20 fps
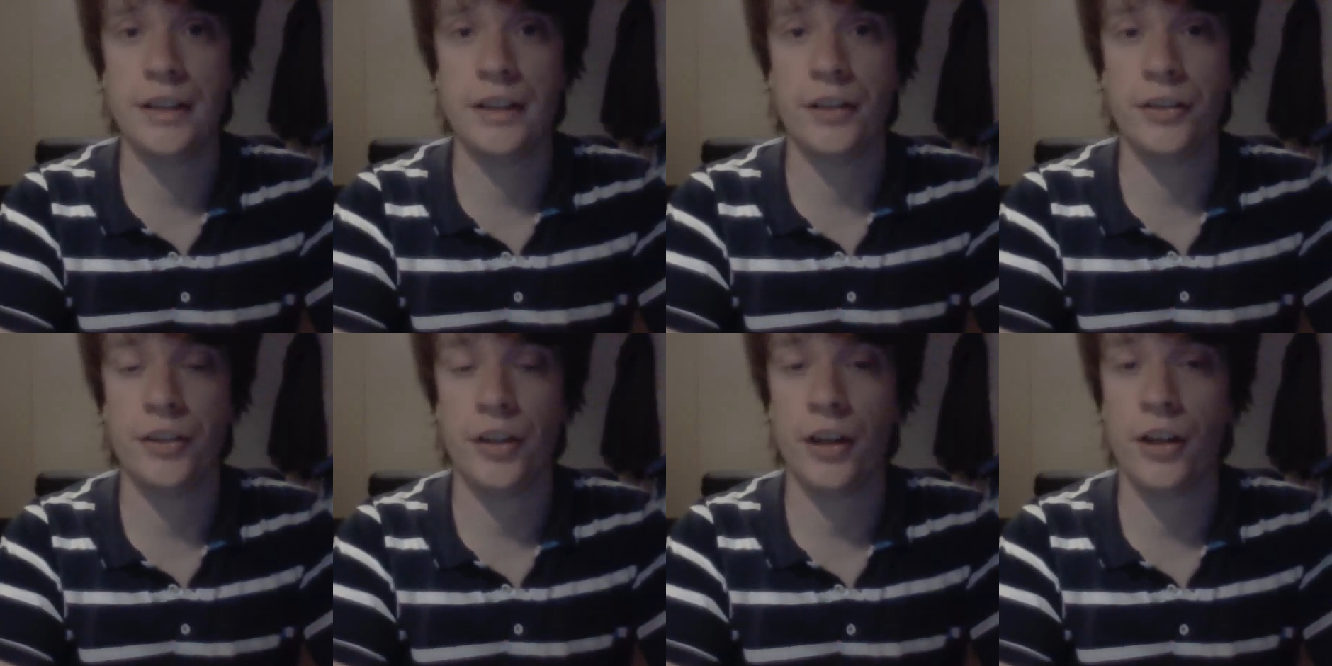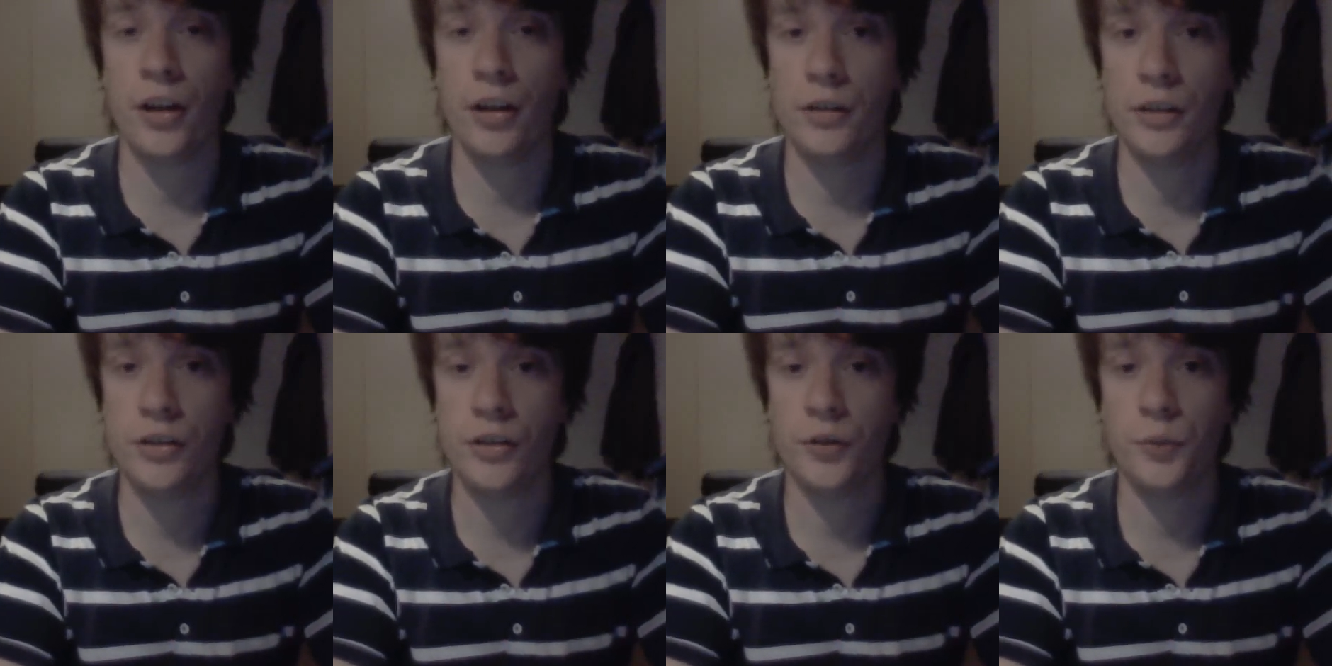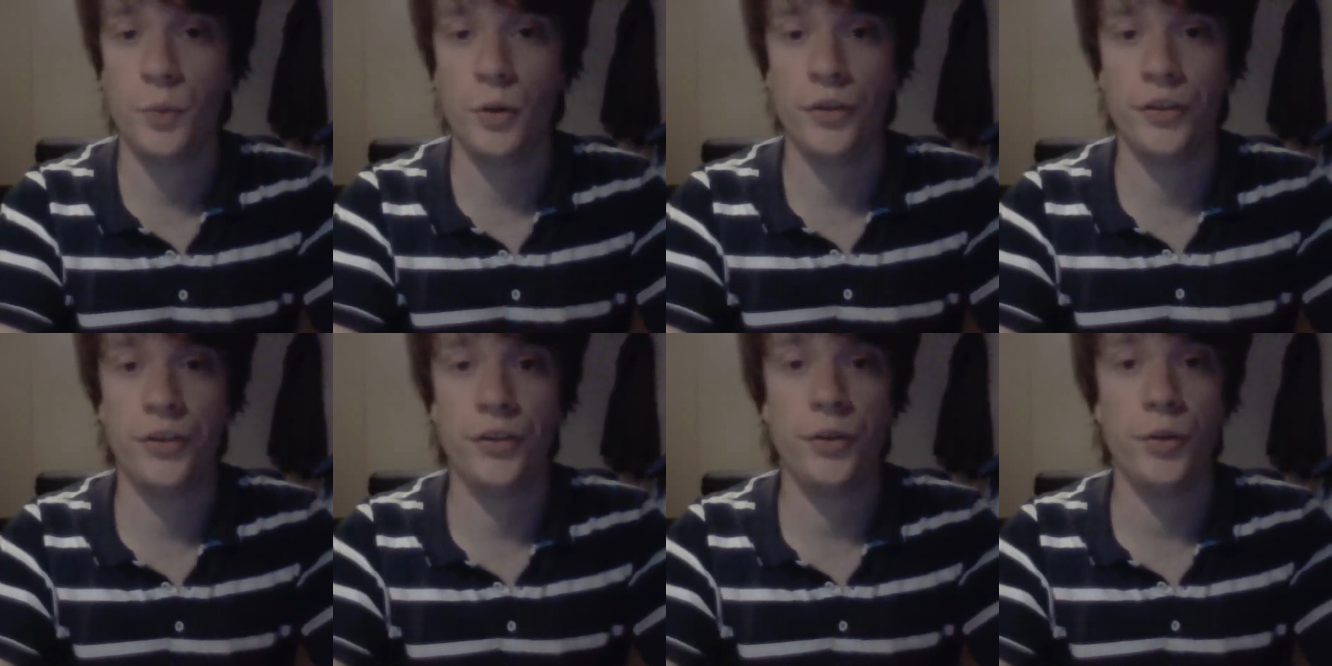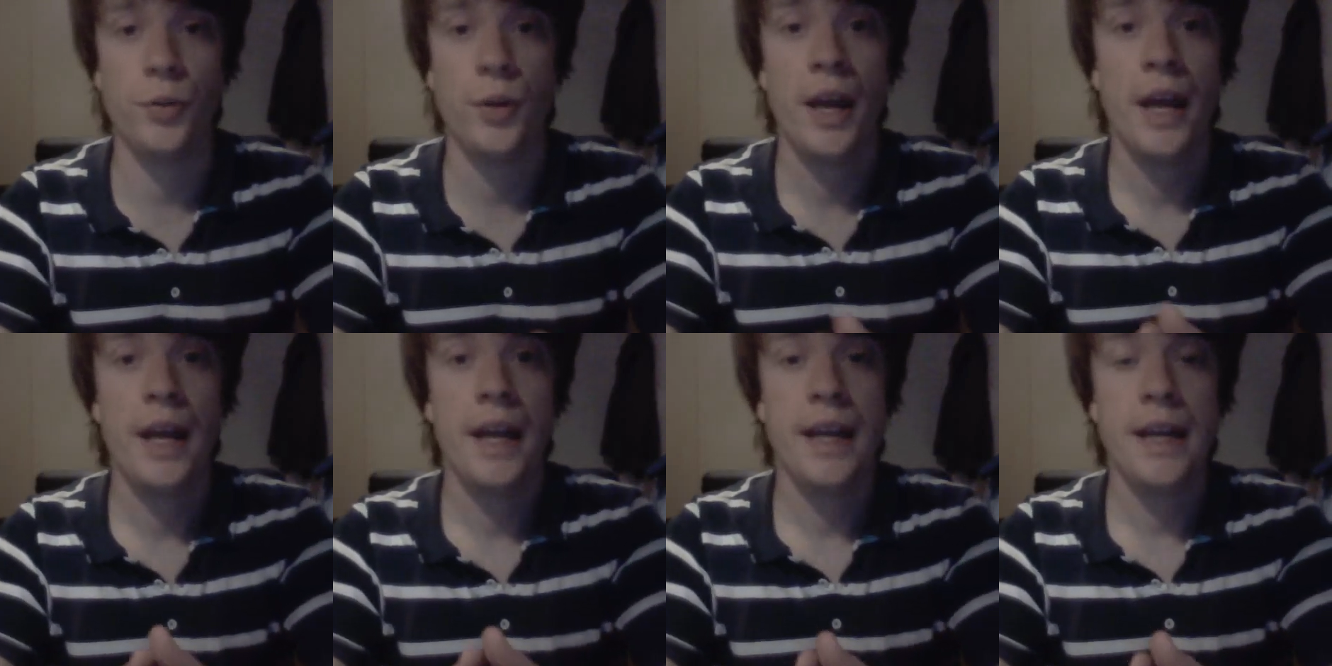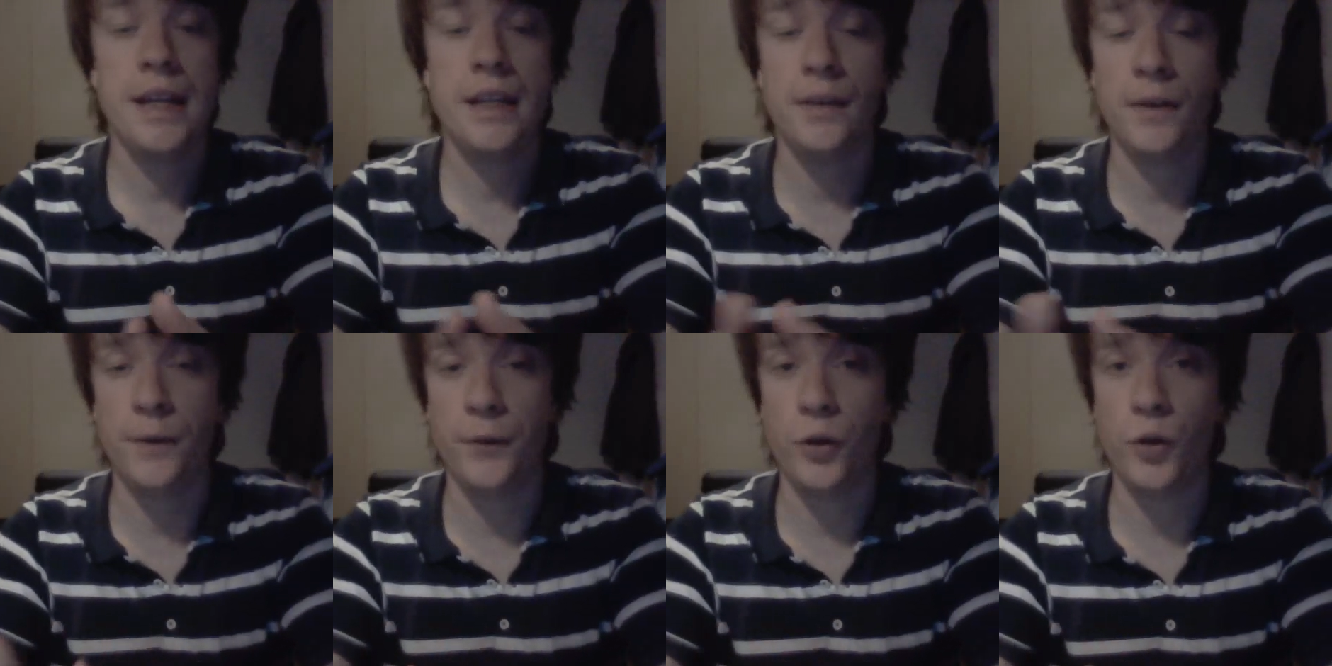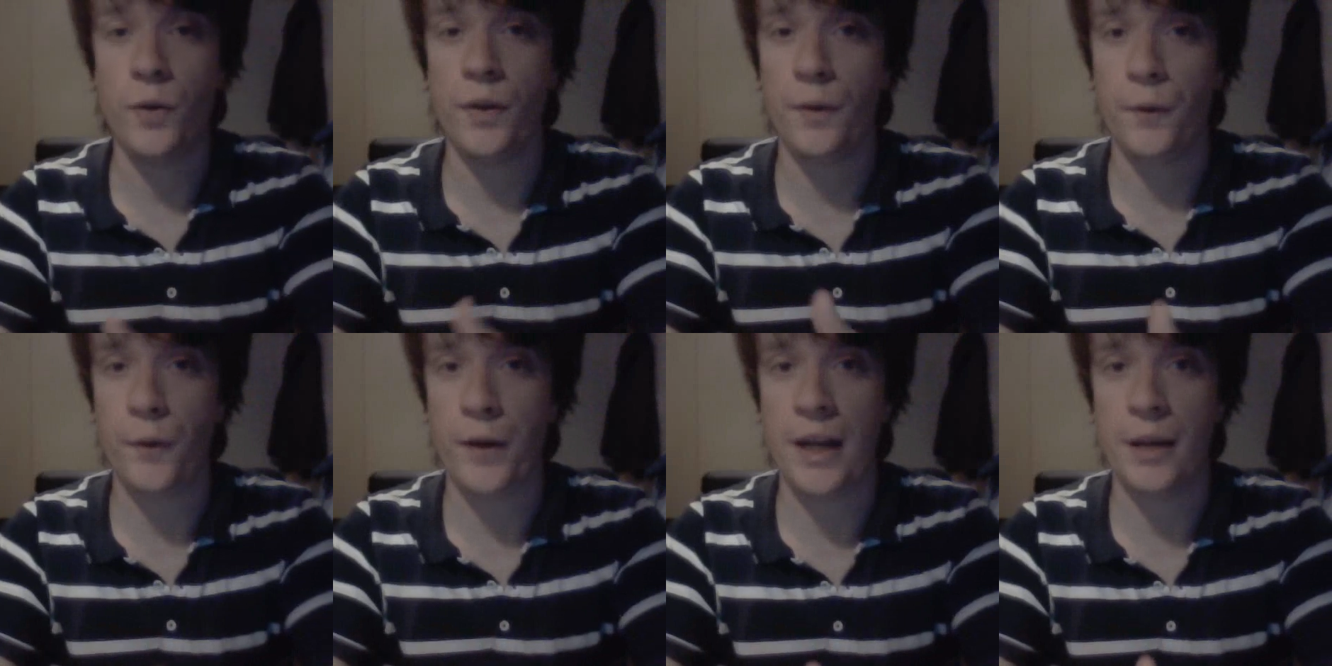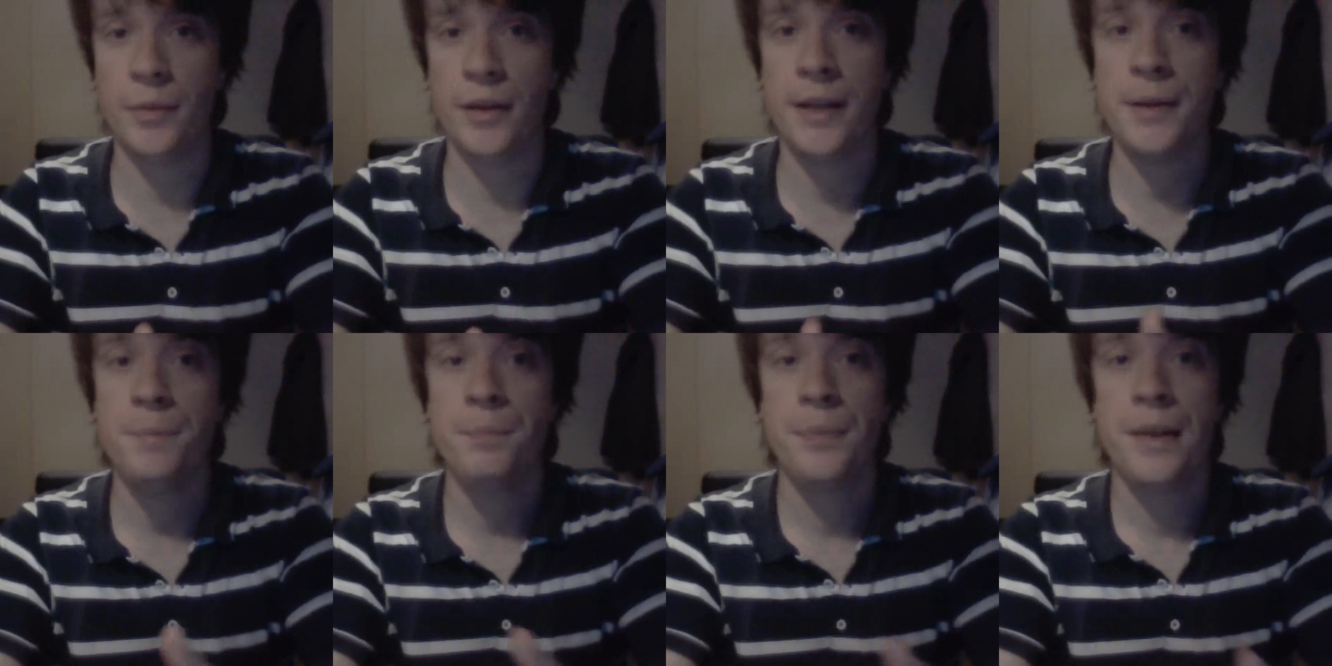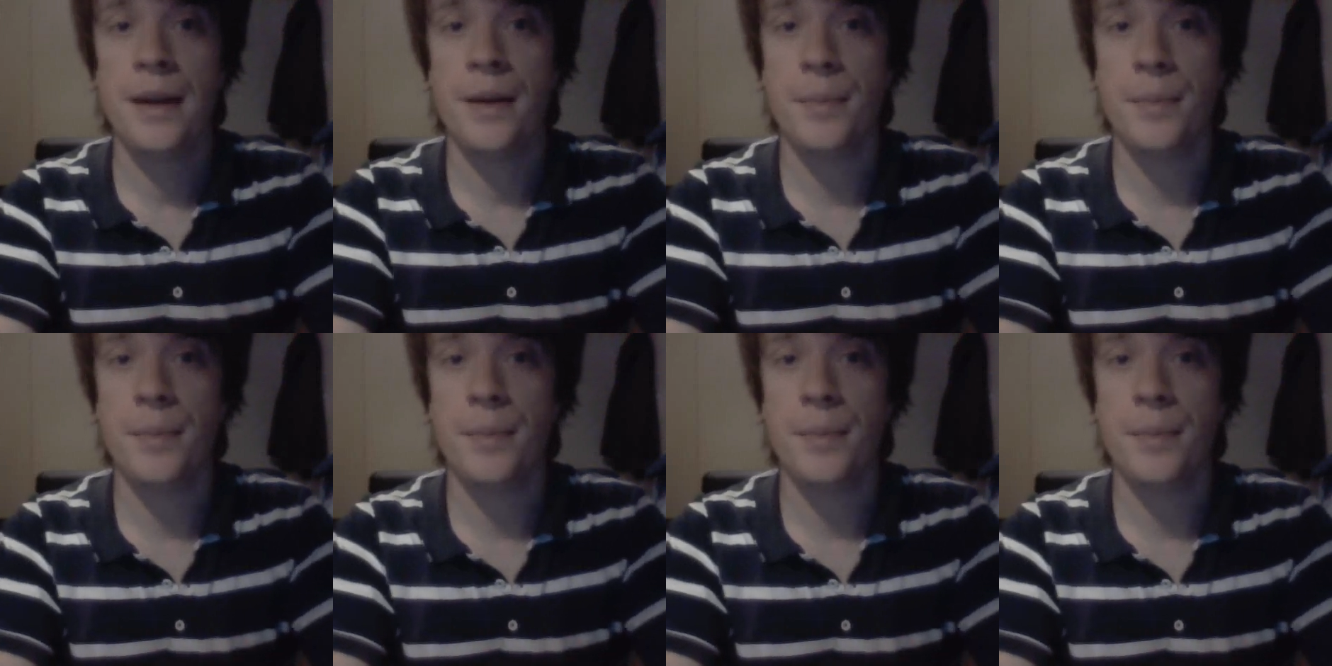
and the psychologist wants to interview the family